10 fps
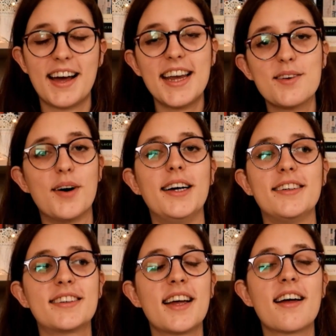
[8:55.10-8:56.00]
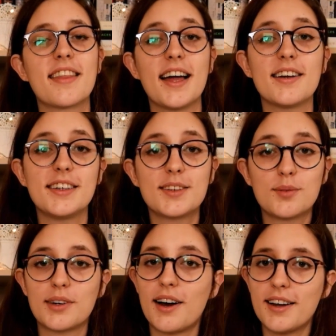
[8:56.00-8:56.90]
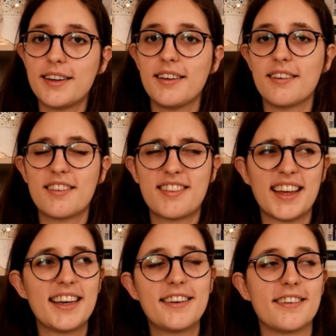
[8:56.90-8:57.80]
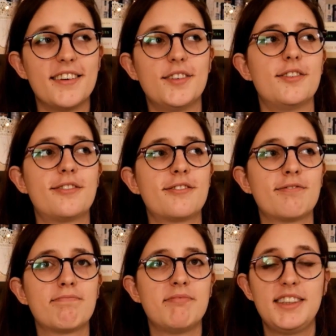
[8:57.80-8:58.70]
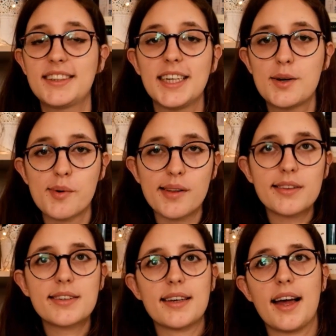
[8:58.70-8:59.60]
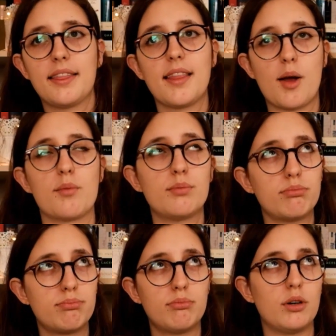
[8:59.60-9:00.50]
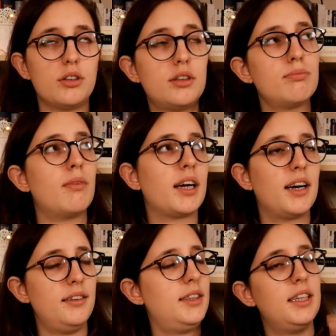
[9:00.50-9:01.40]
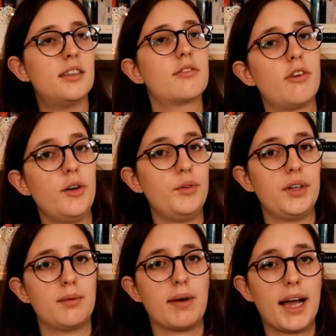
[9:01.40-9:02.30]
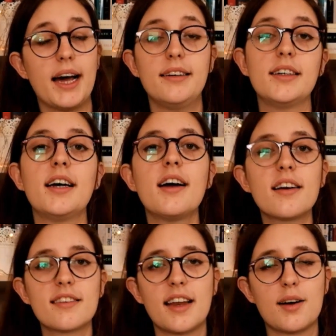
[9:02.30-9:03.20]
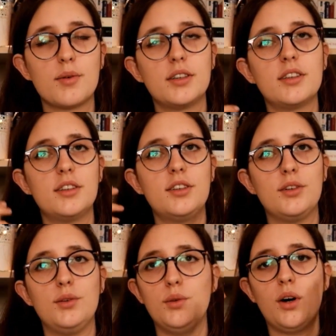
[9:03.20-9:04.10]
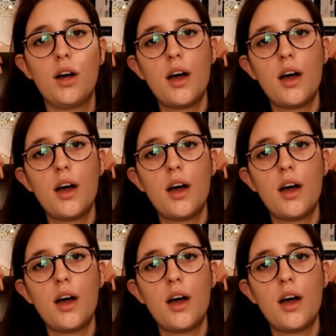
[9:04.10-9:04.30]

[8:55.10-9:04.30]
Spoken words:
Anyways, that is what I think of sequels, and that were just my ideas floating in my head that I wanted to